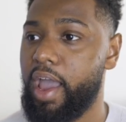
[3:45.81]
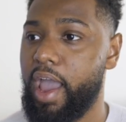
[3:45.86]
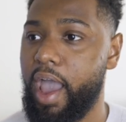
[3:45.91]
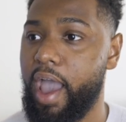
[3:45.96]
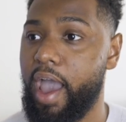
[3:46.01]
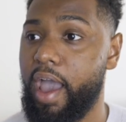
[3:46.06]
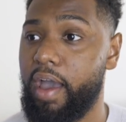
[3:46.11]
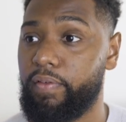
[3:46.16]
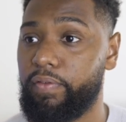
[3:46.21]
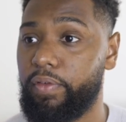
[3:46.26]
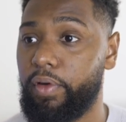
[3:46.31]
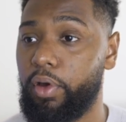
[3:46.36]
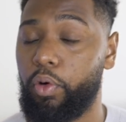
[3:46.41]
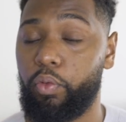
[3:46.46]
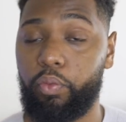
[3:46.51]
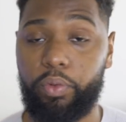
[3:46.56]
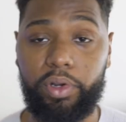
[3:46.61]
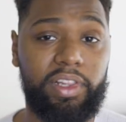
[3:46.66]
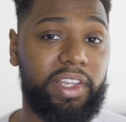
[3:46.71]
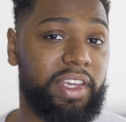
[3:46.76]
have
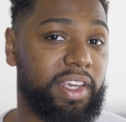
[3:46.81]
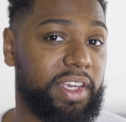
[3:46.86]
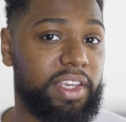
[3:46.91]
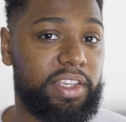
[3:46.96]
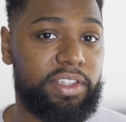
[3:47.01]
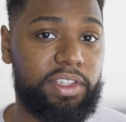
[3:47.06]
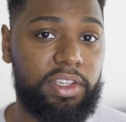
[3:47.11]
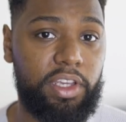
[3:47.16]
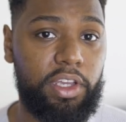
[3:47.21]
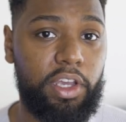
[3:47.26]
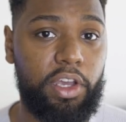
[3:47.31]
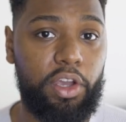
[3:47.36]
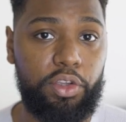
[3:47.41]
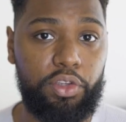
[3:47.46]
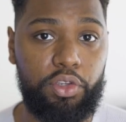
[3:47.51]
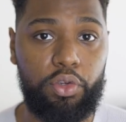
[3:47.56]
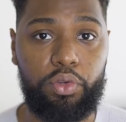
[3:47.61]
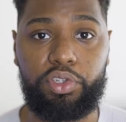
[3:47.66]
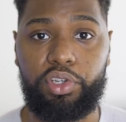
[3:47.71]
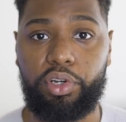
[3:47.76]
really easy
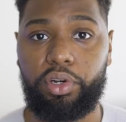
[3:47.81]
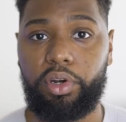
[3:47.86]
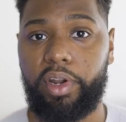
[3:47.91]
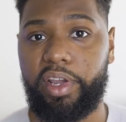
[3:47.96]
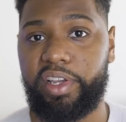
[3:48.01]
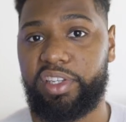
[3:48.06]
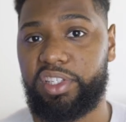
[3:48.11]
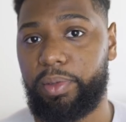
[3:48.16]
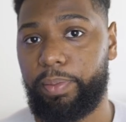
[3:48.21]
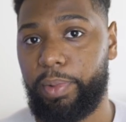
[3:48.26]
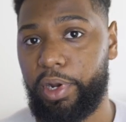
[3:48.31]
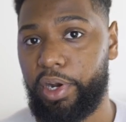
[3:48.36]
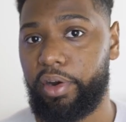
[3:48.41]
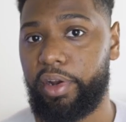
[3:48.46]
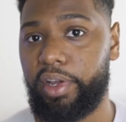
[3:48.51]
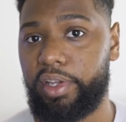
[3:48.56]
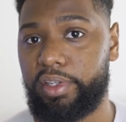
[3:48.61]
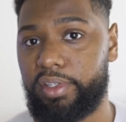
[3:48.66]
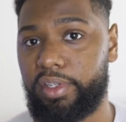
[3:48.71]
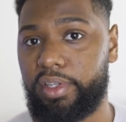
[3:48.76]
user
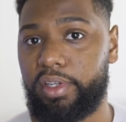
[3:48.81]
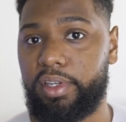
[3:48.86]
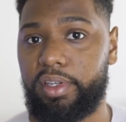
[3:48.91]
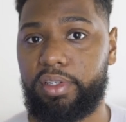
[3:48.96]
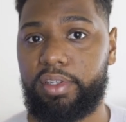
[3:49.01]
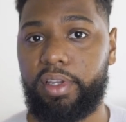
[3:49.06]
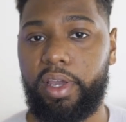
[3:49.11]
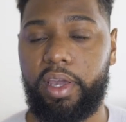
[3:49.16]
experiences